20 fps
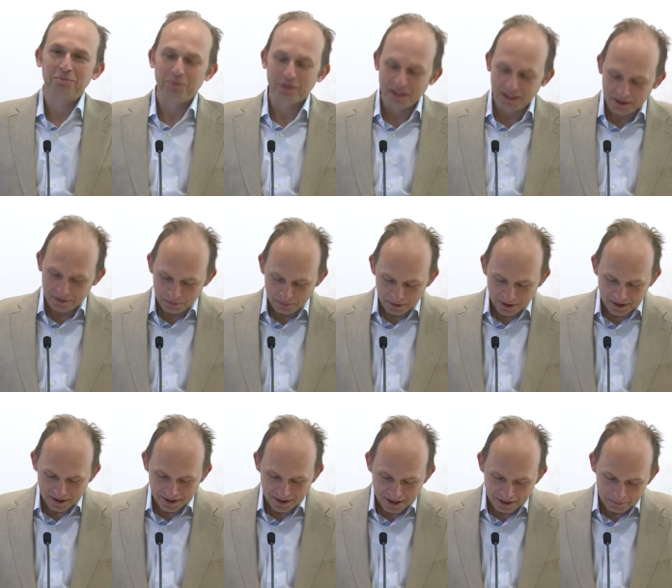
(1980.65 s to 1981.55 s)
be.
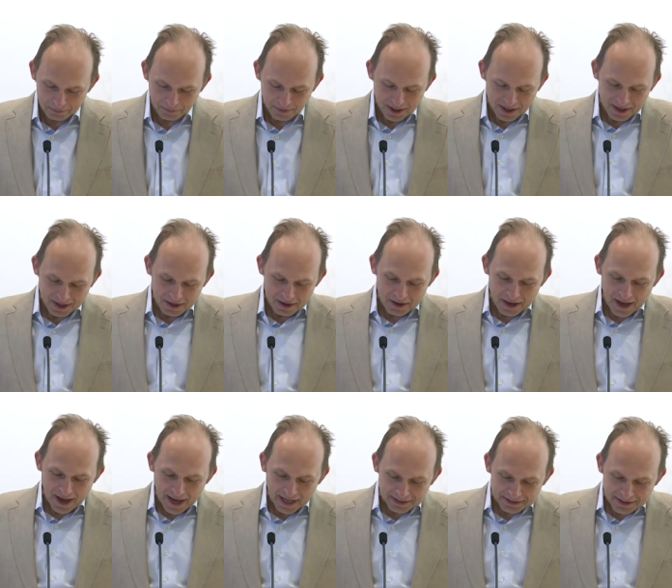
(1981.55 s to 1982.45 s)
But um,
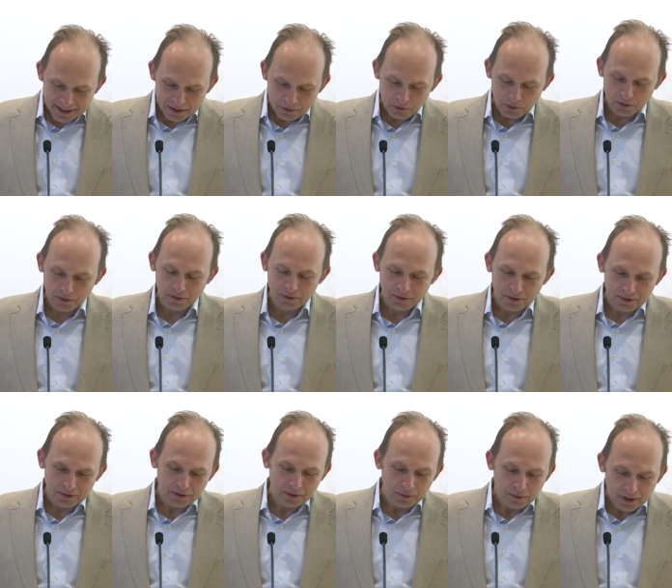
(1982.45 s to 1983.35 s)
as they were
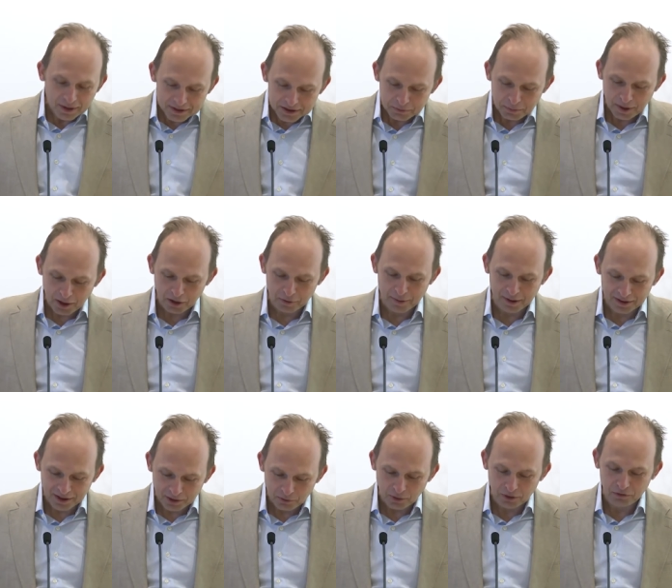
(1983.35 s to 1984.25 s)

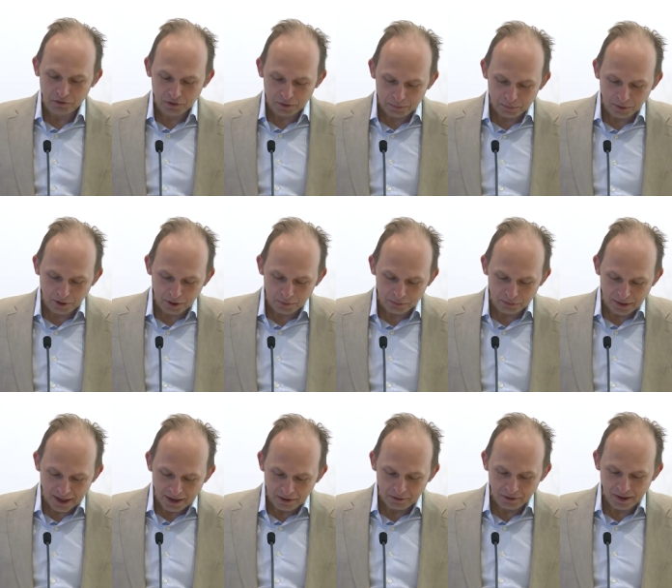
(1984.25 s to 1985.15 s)
experimenting with football,
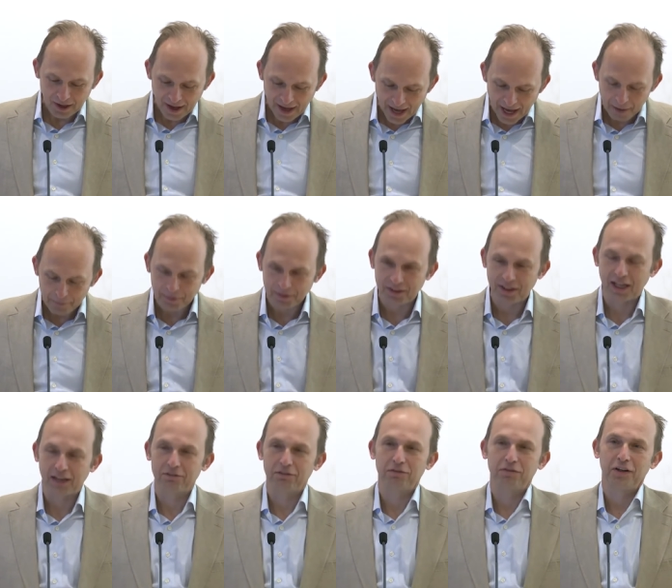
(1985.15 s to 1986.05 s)
Brown happened to
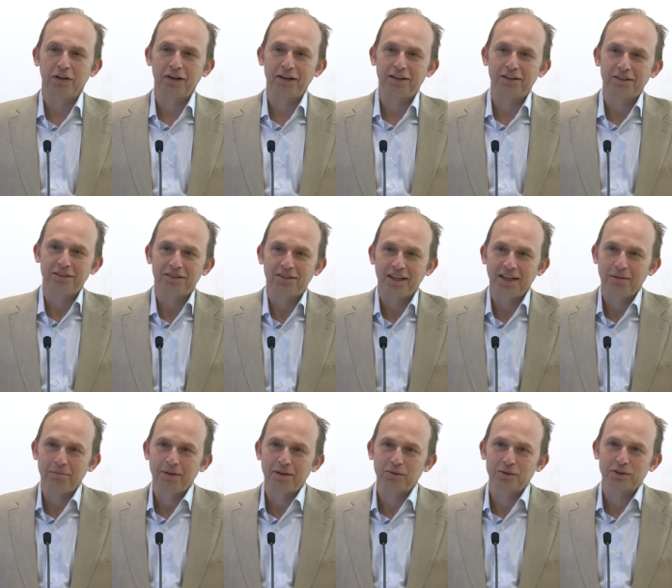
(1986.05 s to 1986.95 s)
have a very good
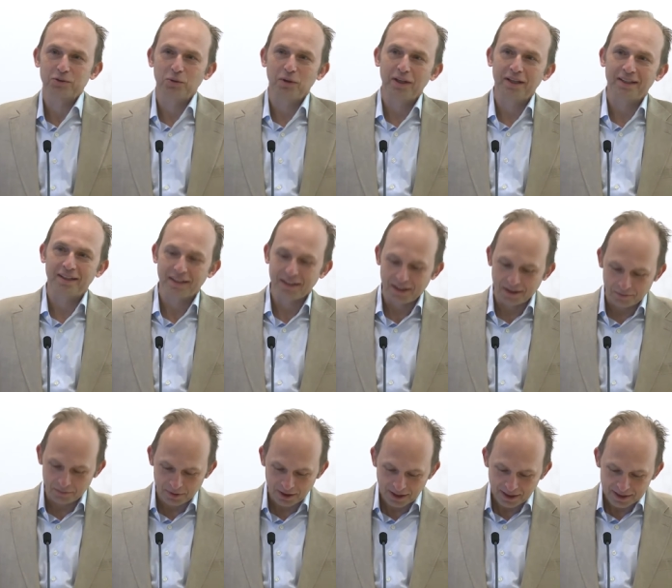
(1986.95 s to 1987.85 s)
team that was willing to
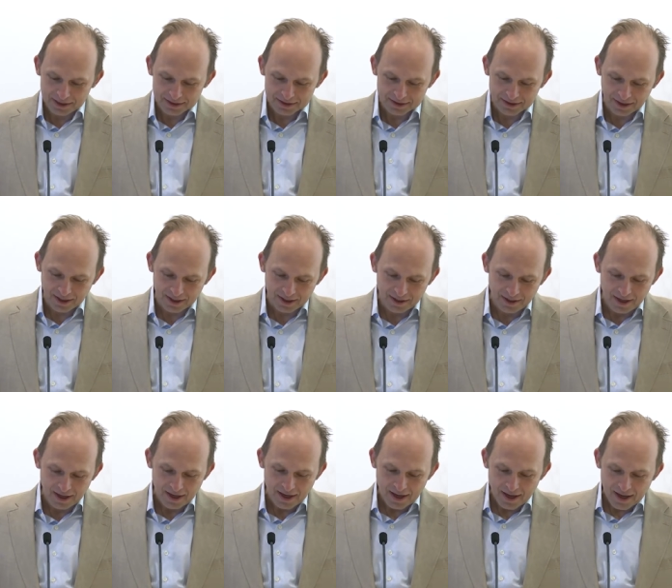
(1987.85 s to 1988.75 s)
come east. And
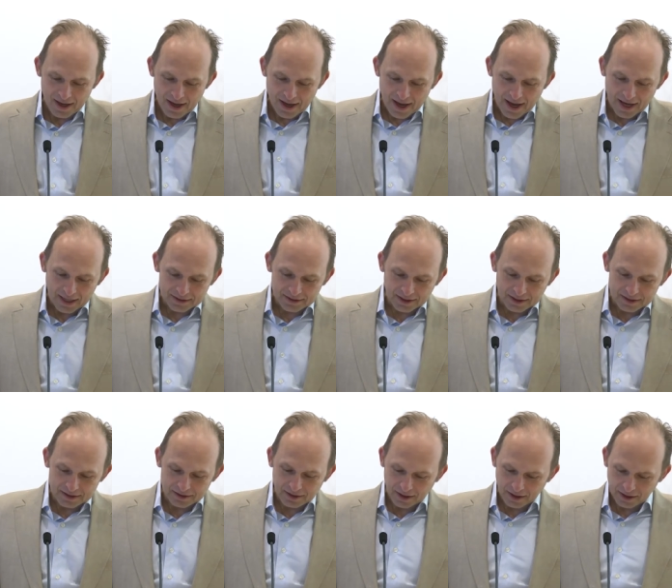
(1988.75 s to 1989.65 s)
as I
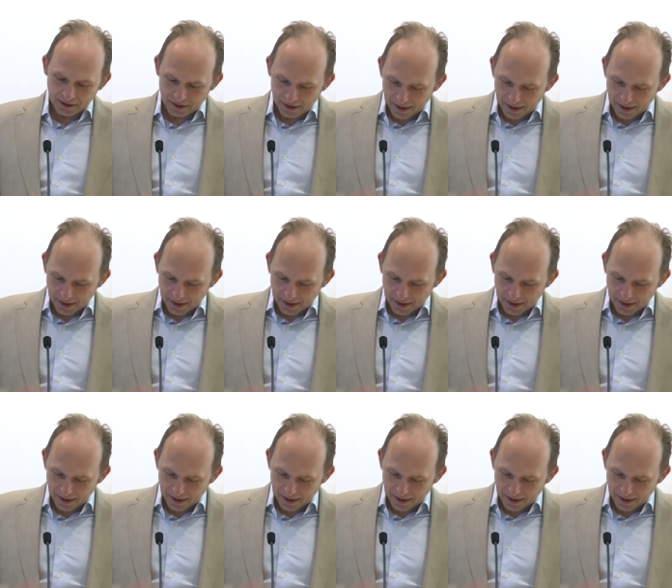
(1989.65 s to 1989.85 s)
studied